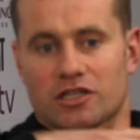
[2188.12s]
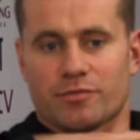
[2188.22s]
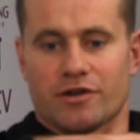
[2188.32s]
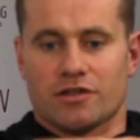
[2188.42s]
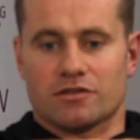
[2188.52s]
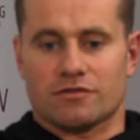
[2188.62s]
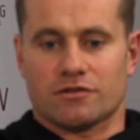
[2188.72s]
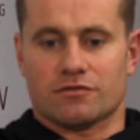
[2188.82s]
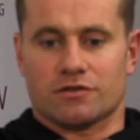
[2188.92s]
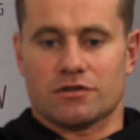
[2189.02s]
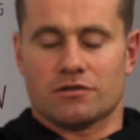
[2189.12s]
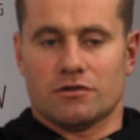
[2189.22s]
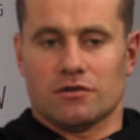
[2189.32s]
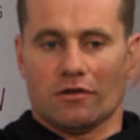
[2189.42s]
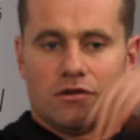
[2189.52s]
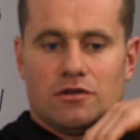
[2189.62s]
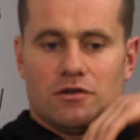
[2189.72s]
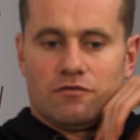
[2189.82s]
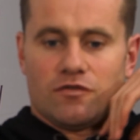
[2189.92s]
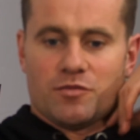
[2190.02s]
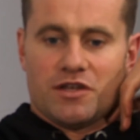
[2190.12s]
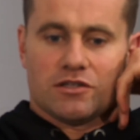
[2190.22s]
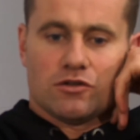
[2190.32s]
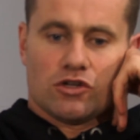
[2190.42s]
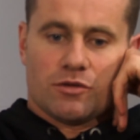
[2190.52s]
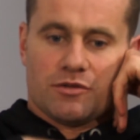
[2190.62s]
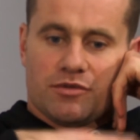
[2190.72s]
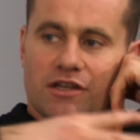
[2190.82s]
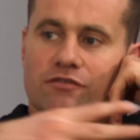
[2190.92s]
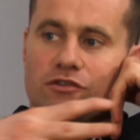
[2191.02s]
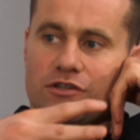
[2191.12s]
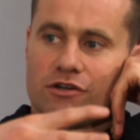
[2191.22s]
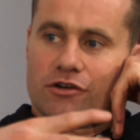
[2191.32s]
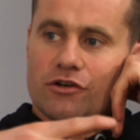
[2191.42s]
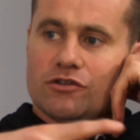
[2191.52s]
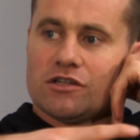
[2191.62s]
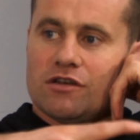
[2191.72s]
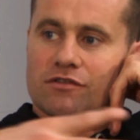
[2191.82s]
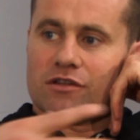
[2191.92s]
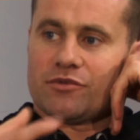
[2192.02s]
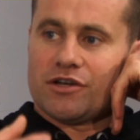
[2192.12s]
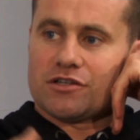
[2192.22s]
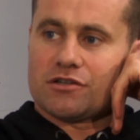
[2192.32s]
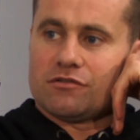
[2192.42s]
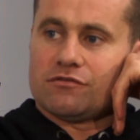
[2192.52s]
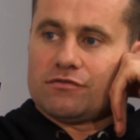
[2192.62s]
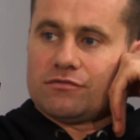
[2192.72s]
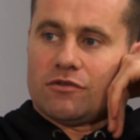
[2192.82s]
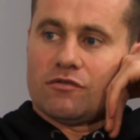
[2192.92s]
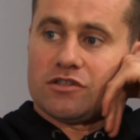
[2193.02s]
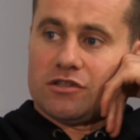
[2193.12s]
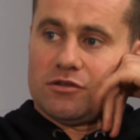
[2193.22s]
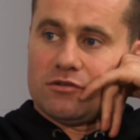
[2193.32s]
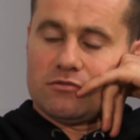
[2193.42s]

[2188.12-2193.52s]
experience for for for me as a goalkeeper to play in front of the crowds and having the pressure of obviously